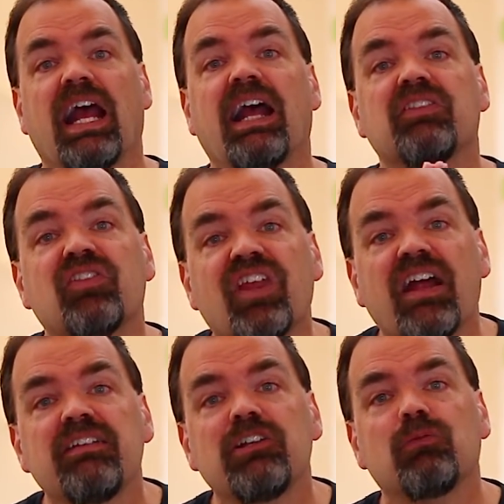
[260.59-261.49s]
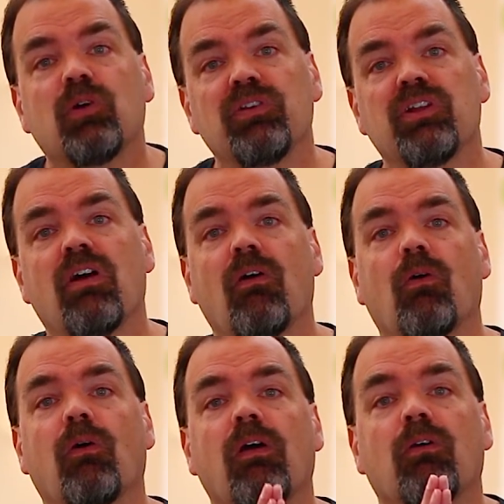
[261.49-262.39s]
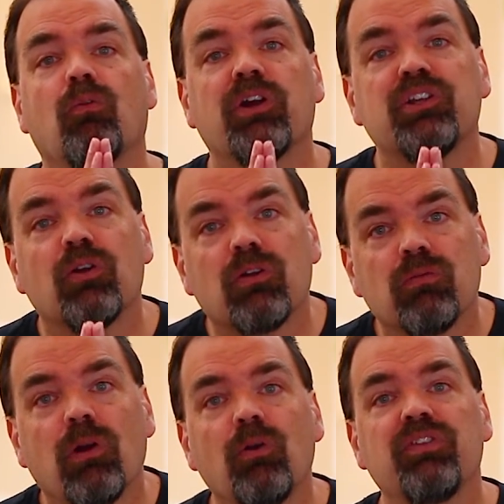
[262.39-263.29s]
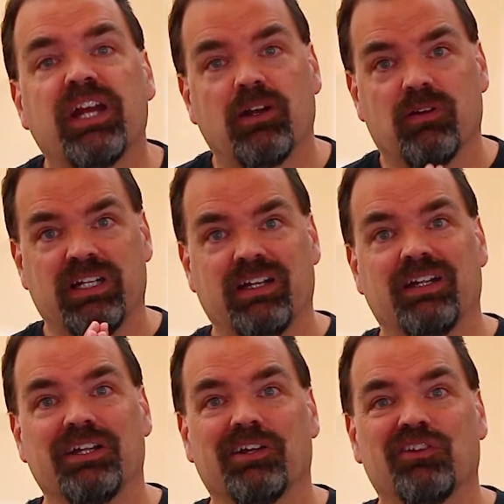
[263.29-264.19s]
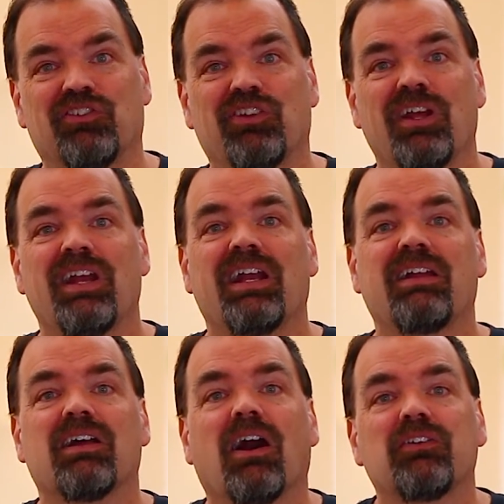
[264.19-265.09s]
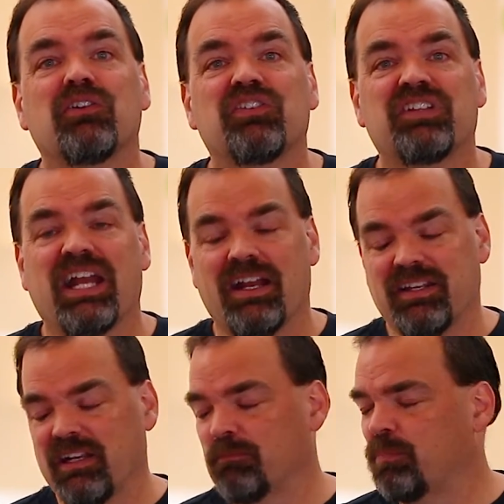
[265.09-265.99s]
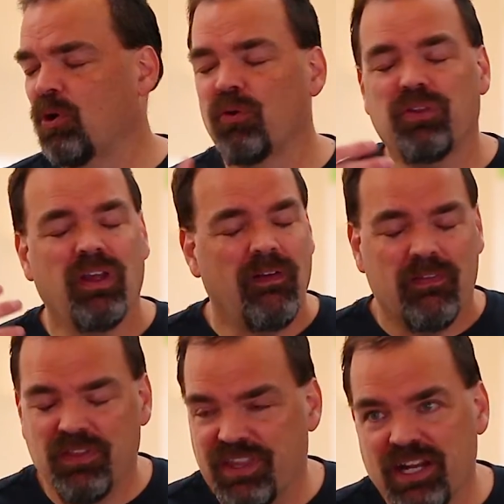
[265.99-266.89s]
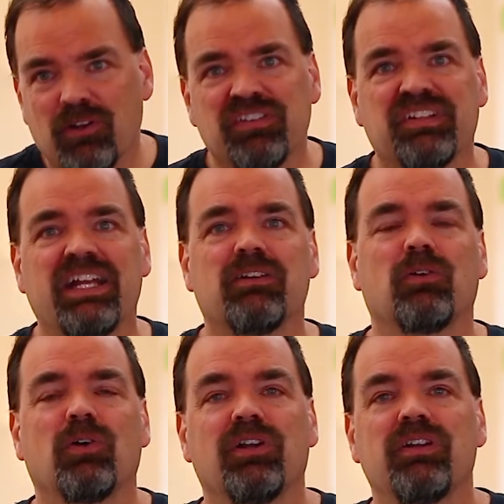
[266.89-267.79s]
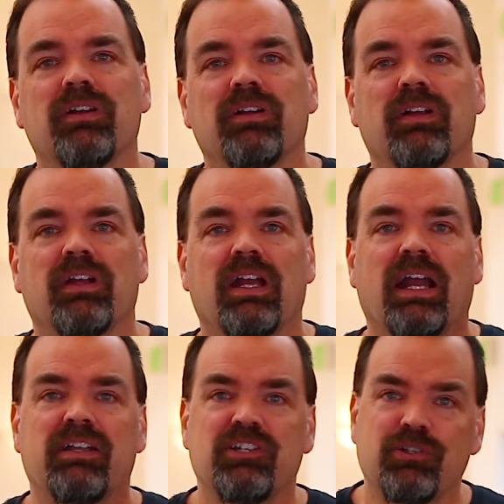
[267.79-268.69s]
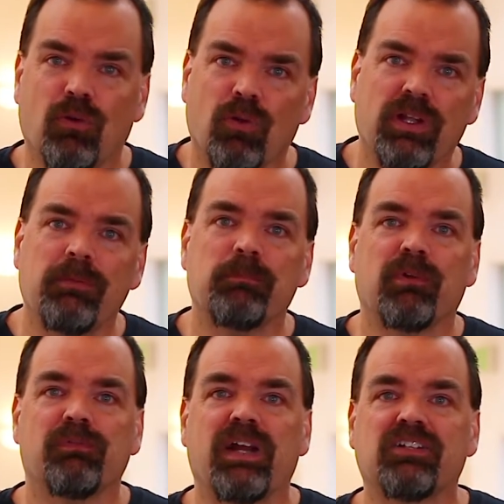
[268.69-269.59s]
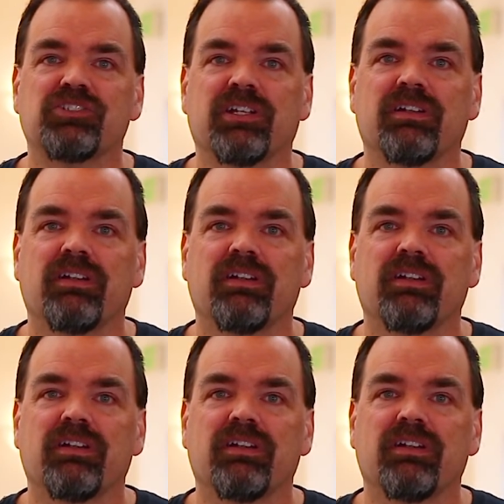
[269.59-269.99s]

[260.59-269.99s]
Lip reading: And then you will know where your growth area is in understanding both their sainthood and your imperfection,